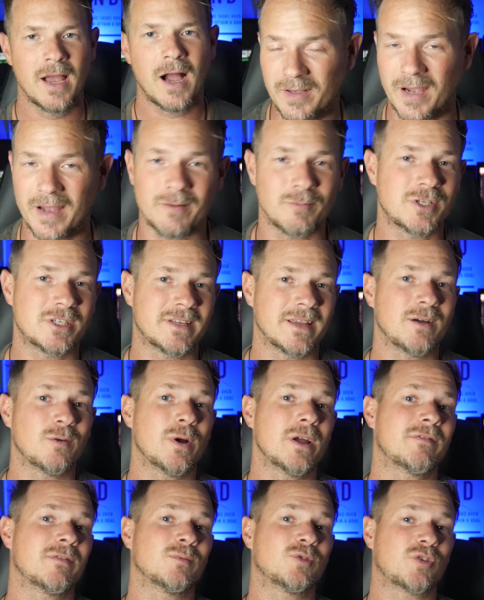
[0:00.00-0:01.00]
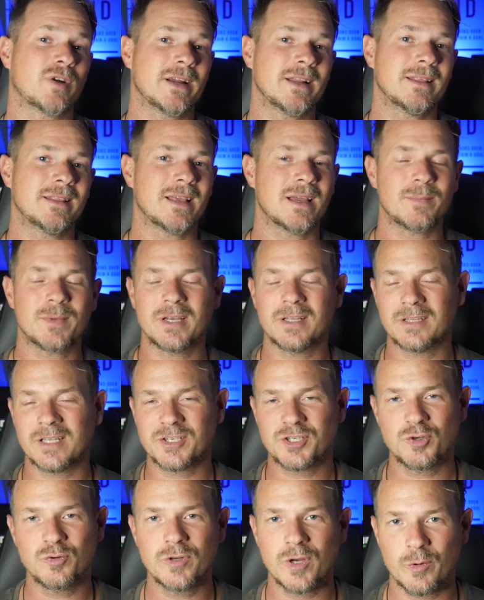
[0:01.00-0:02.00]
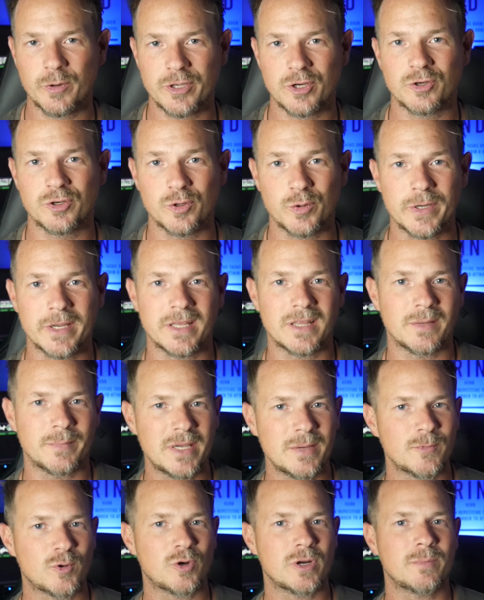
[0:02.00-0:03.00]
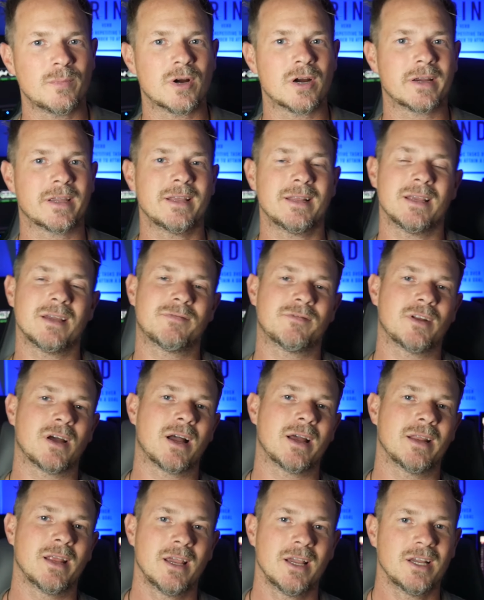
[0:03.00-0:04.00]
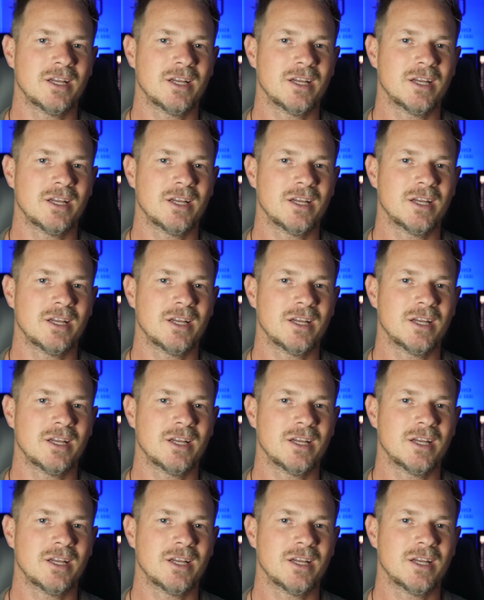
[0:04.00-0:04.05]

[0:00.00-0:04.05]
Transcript: I would stay away from trading them unless you know what you're doing in the meme coin market. If not,